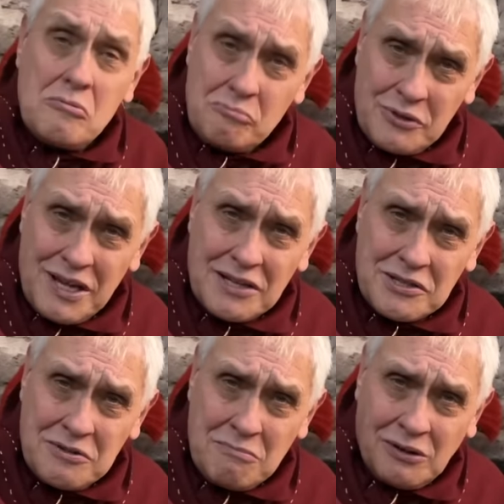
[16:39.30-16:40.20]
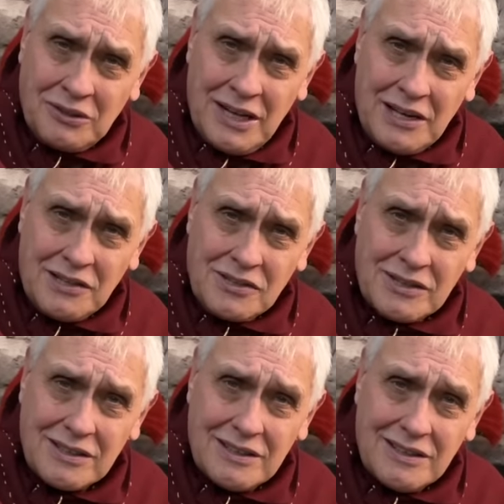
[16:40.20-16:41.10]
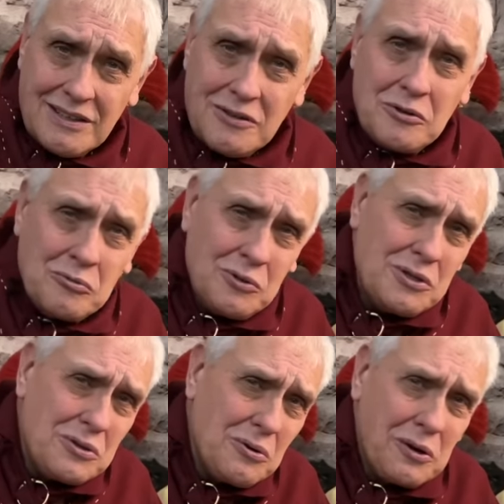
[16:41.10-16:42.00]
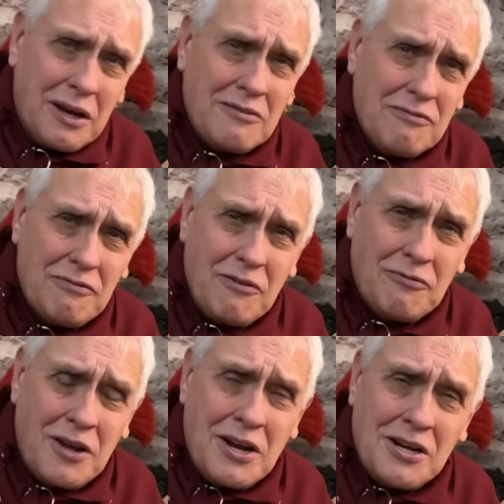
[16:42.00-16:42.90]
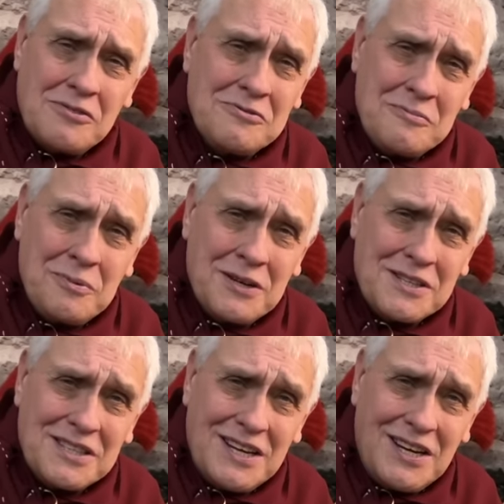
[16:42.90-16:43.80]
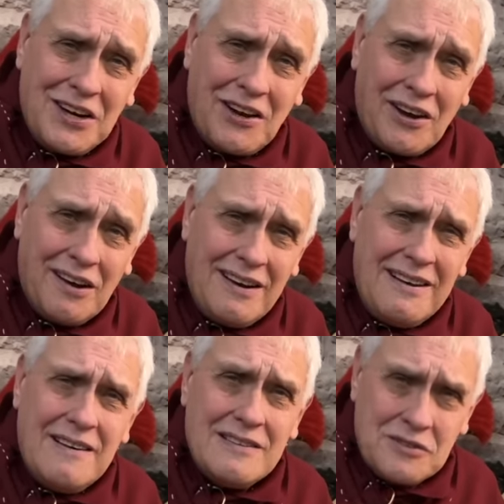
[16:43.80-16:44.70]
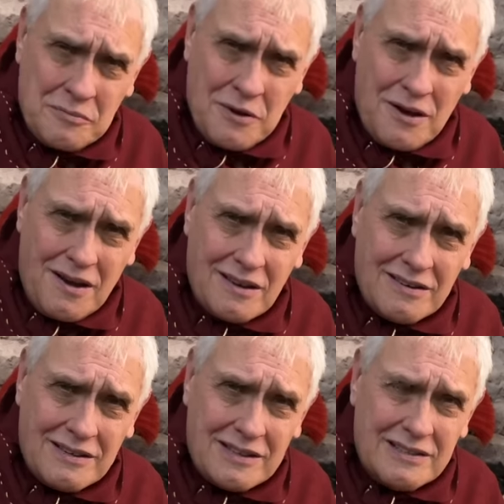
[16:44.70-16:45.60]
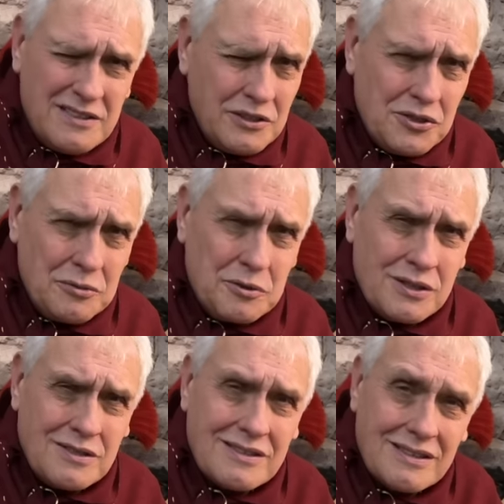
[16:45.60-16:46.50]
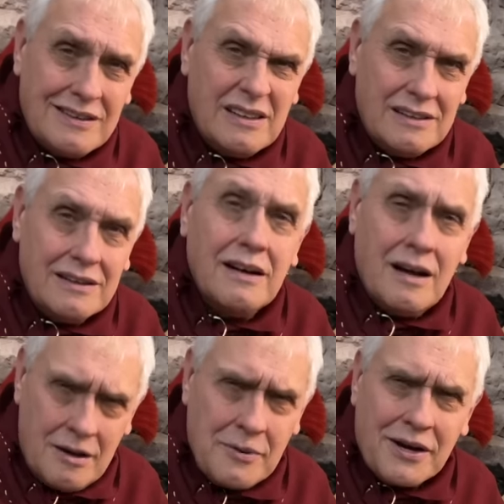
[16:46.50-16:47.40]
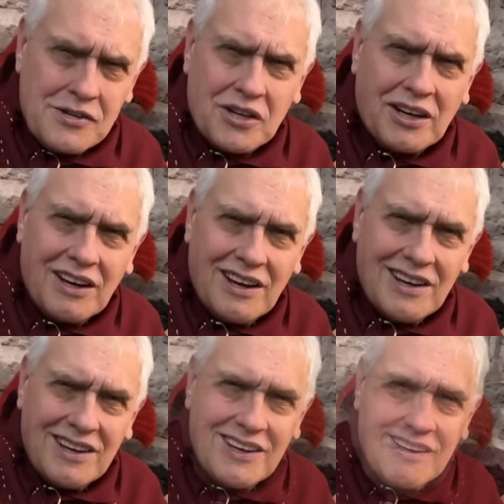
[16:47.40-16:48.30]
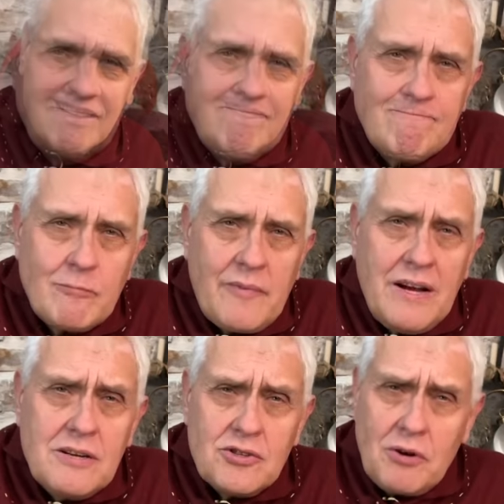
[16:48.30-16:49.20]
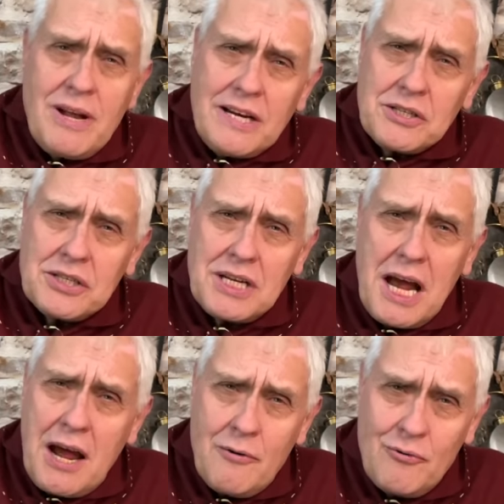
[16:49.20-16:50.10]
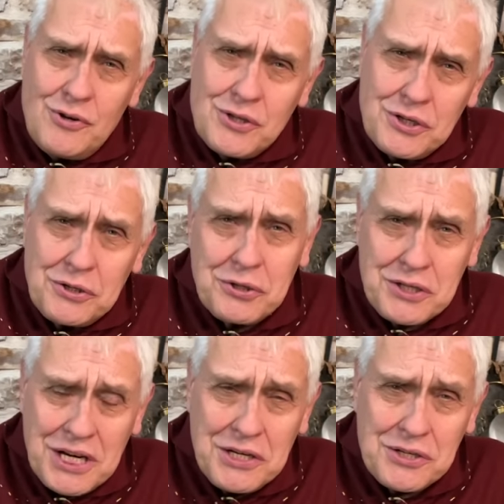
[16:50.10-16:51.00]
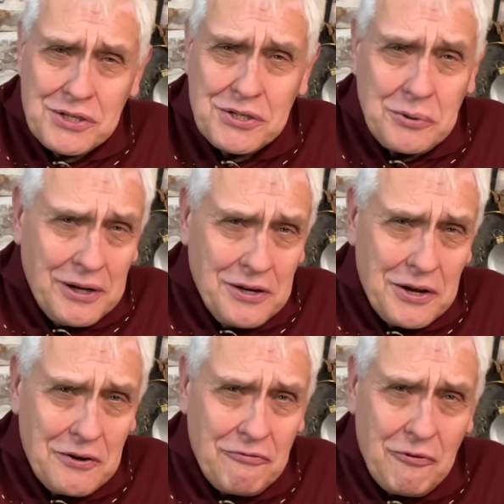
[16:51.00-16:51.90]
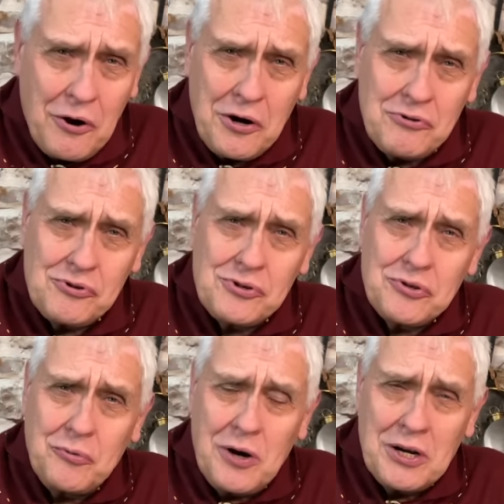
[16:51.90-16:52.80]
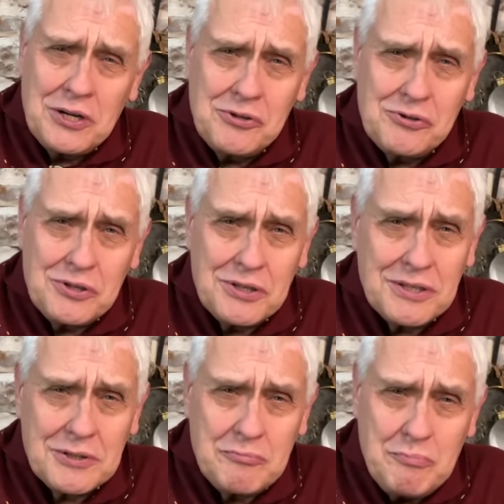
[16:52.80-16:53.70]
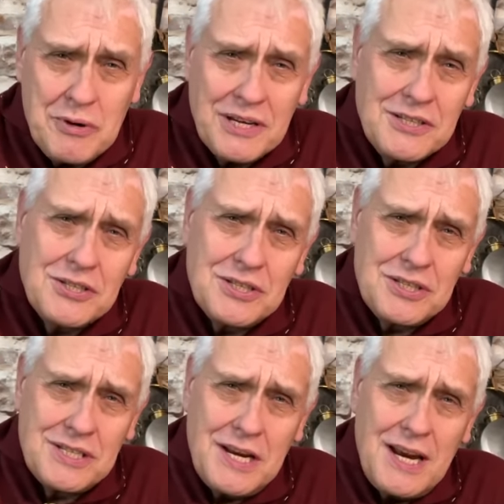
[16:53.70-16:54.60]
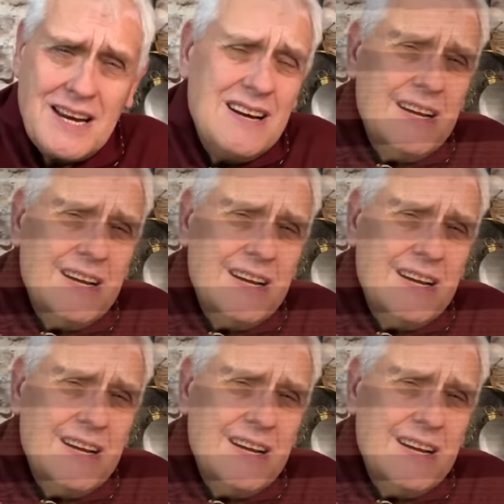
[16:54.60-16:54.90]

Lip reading: But that's the modern age. We're talking 1500 BC here. To me, the Egyptians, amazing. So next, our research takes us to India, 400 to 100 years BC,